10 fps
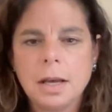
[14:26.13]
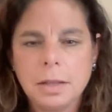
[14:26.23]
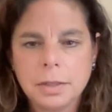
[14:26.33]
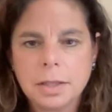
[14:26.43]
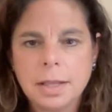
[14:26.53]

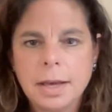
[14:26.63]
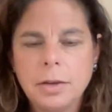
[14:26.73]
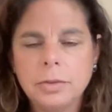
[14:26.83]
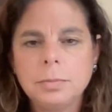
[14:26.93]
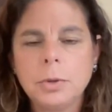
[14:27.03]
on the
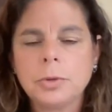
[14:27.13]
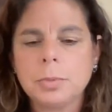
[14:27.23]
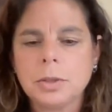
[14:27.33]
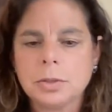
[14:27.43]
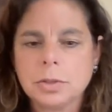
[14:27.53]
cloud, both
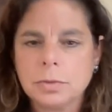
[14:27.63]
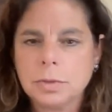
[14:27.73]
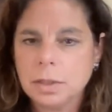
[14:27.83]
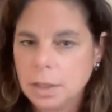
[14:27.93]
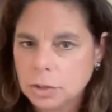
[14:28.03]
because of
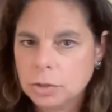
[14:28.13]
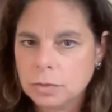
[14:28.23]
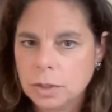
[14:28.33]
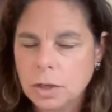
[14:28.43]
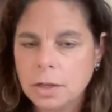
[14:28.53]
the nature
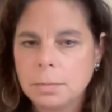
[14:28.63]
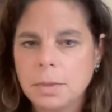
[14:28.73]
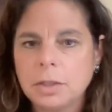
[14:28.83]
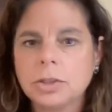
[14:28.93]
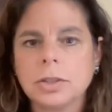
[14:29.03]
of the
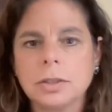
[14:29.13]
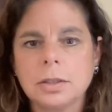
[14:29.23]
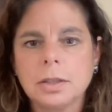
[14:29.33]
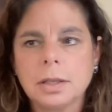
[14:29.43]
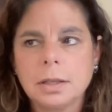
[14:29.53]

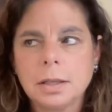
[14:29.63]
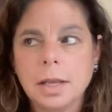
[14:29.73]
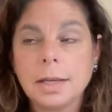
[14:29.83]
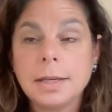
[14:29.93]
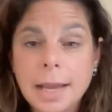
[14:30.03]
automation
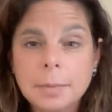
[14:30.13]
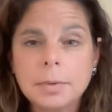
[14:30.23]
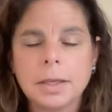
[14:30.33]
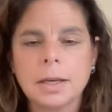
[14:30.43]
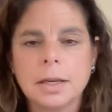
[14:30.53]

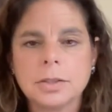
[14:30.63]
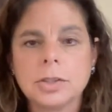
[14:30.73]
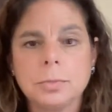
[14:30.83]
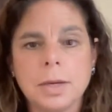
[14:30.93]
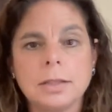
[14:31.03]
enabling us
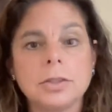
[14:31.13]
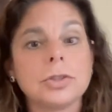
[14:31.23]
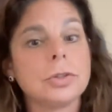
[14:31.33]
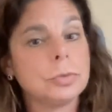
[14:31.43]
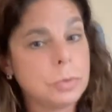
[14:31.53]
to manage
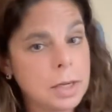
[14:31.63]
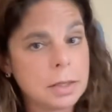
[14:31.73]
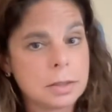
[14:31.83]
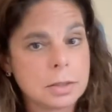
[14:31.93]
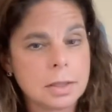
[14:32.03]
the
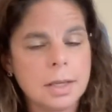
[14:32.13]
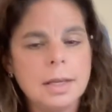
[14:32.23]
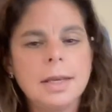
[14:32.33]
risk.